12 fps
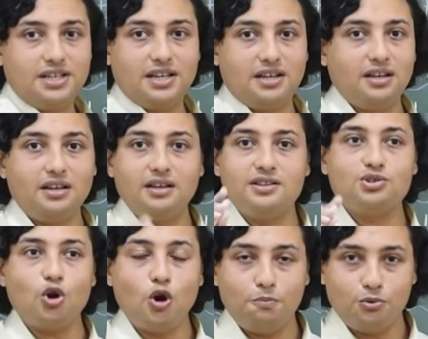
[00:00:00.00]
DNA is
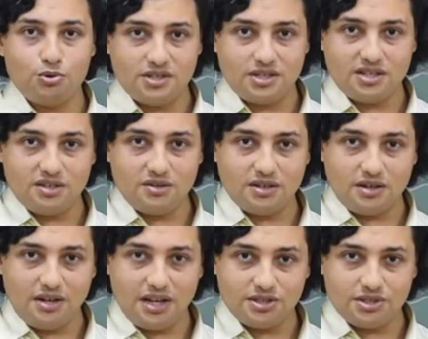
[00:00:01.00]
opposite in
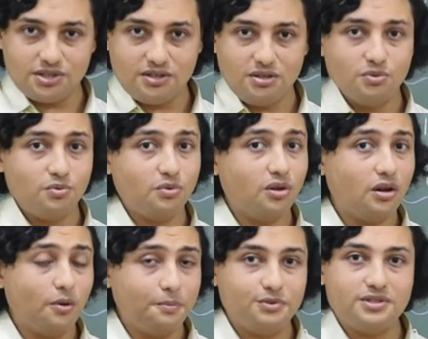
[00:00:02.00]
nature,
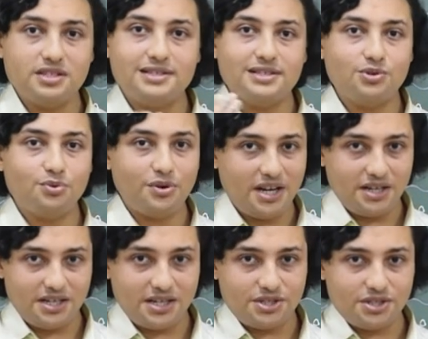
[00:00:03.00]
opposite in
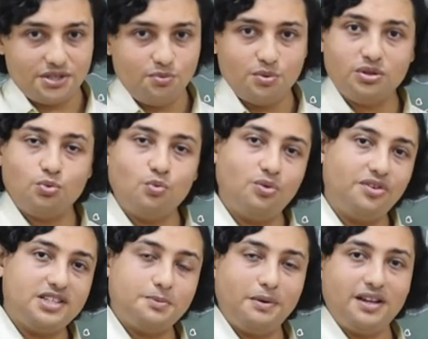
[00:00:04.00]
orientation with
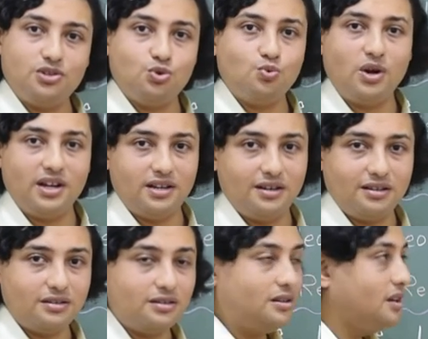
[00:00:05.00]
respect to one
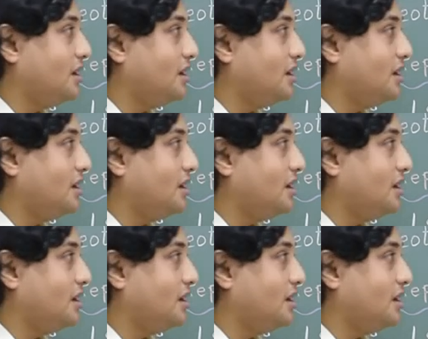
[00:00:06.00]
another.